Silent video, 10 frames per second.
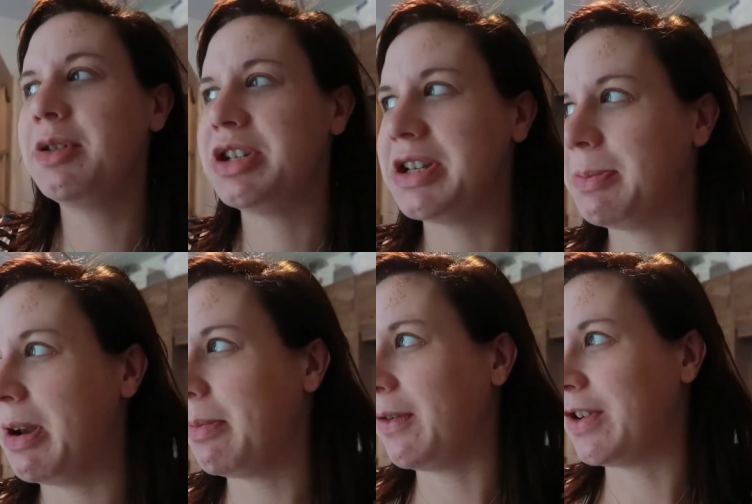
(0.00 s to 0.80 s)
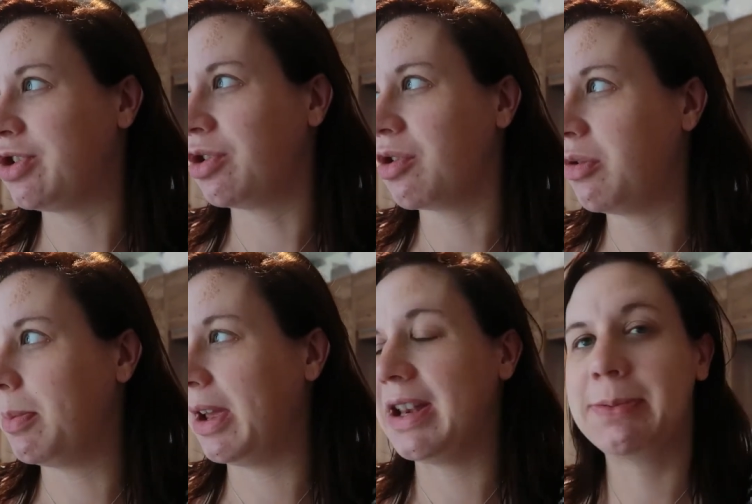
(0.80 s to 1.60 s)
which has been a bit of a struggle,
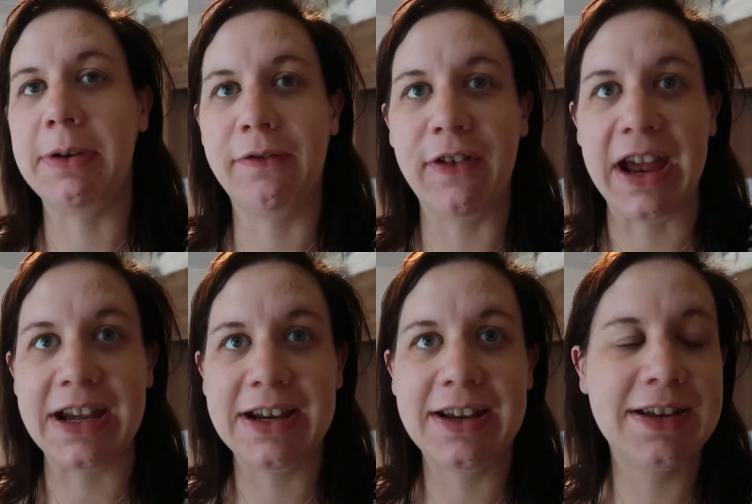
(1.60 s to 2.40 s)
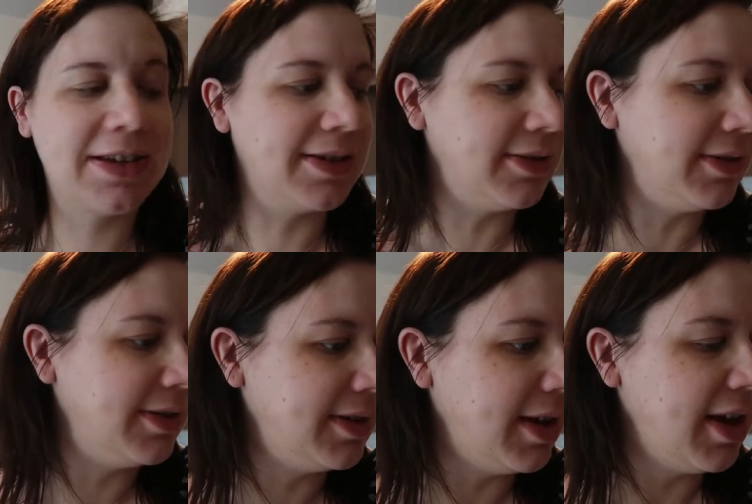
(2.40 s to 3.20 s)
but it's been fine.
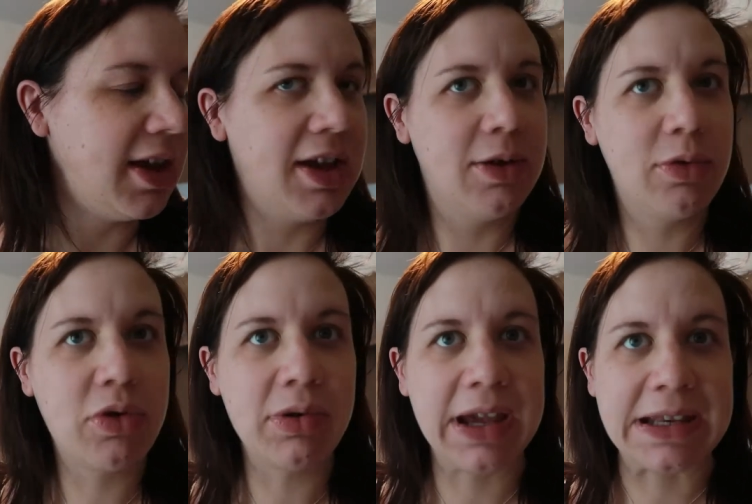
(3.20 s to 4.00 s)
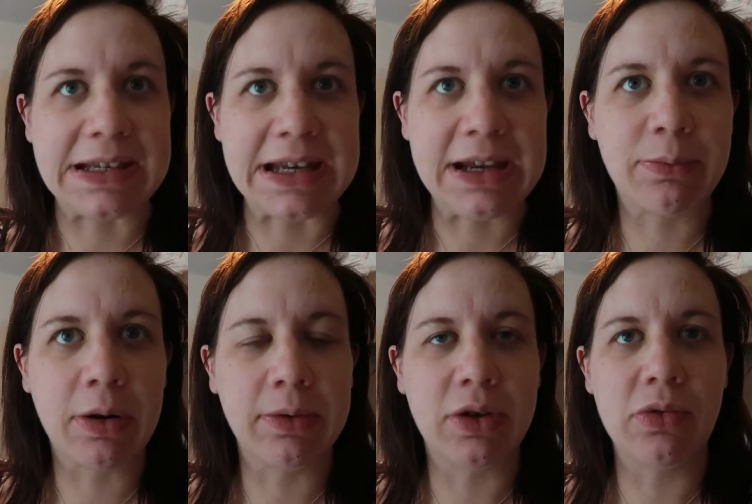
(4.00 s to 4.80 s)
So we'll go and get tea and
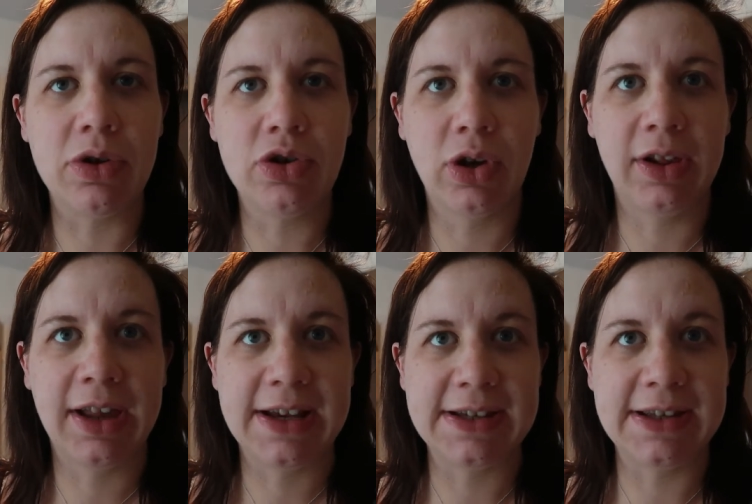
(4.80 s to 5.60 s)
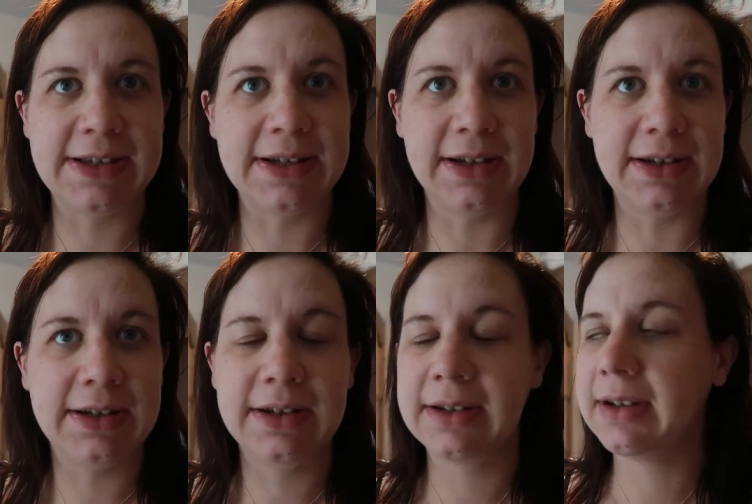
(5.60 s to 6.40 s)
probably go enjoy the last of the sun,
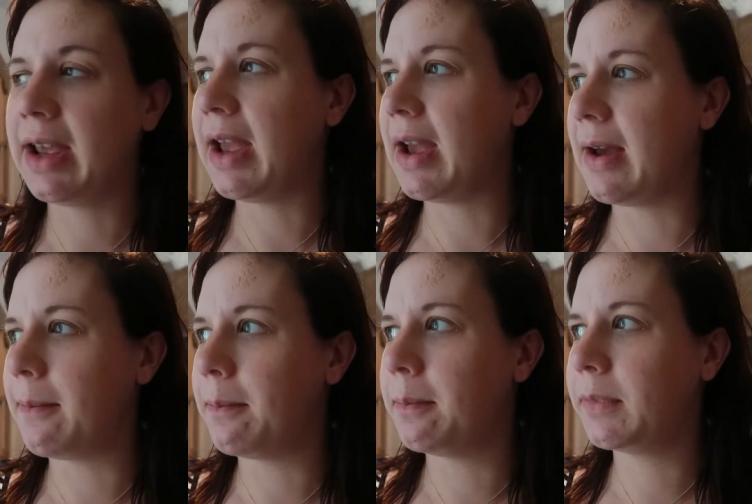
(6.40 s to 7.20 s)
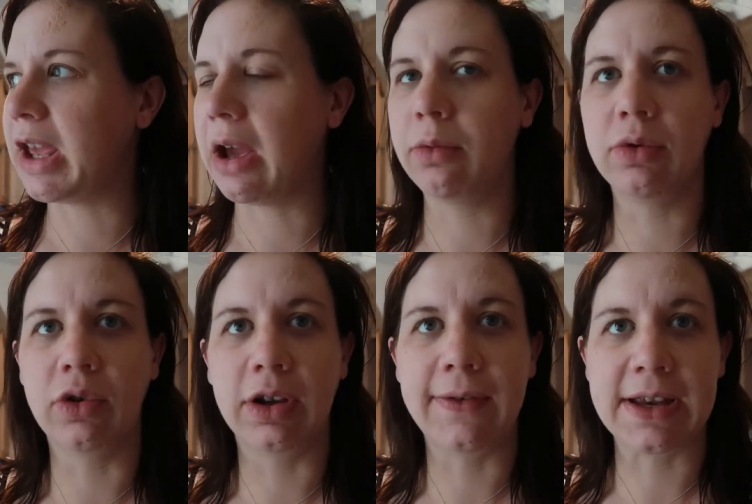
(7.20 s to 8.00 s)
um, get out
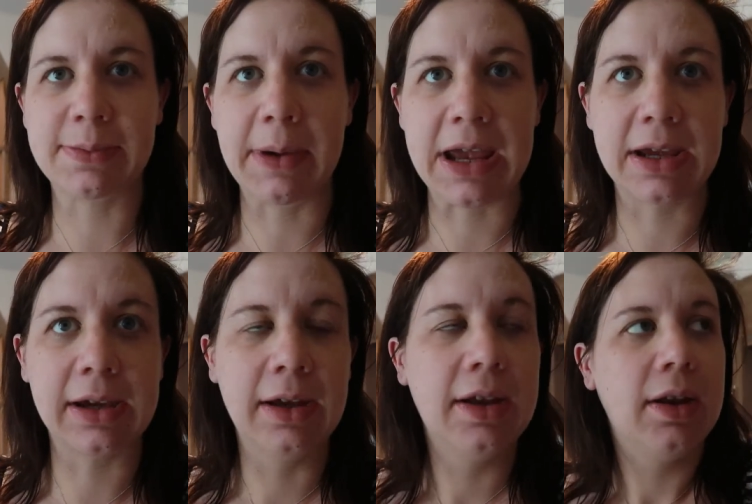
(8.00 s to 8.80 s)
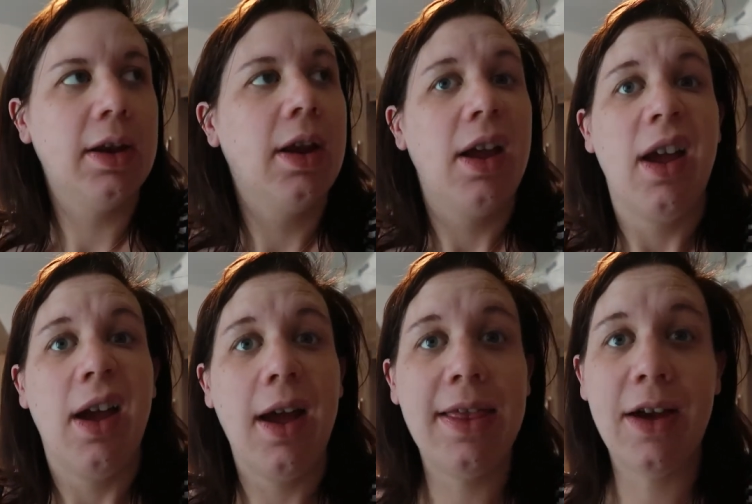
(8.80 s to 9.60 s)
on Olivia's bike.
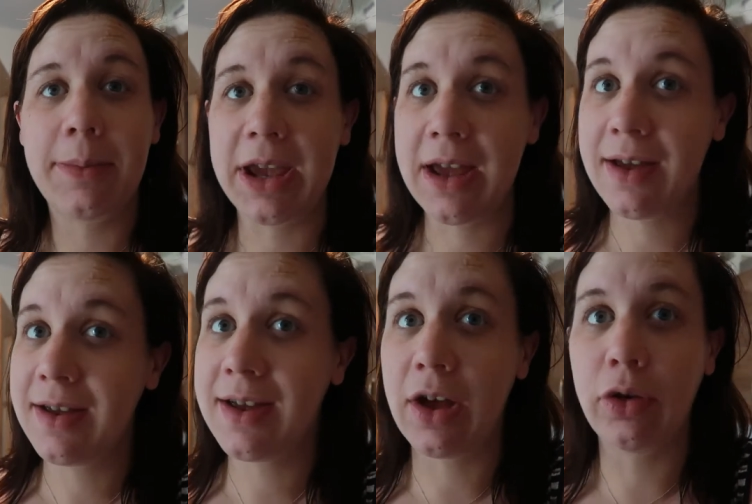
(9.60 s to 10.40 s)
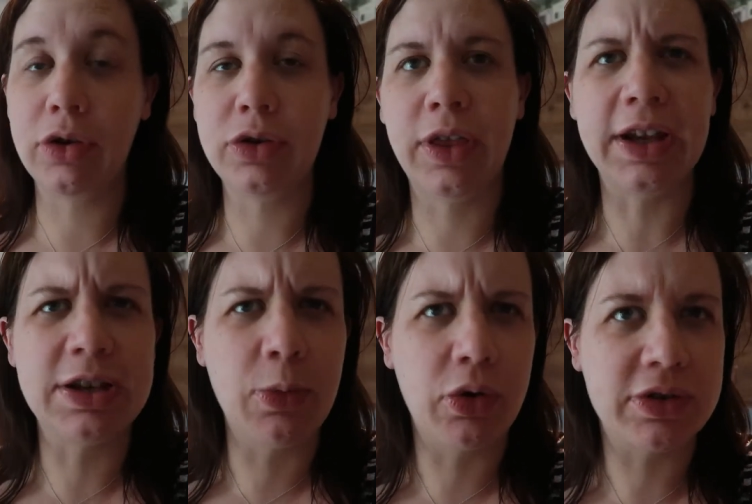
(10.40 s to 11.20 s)
And that'll be it. Although I do think
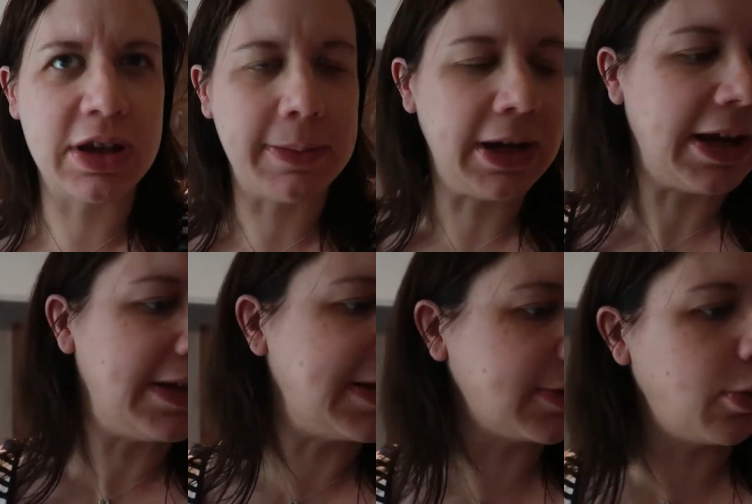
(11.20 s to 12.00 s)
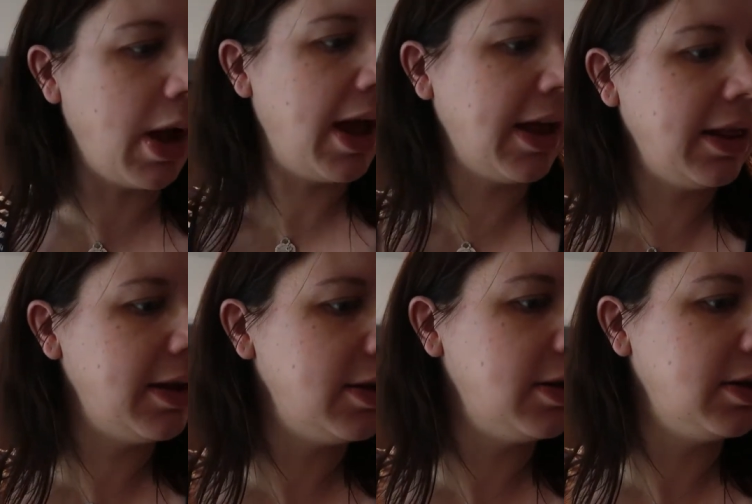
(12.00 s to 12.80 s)
tomorrow's gonna be nice as well.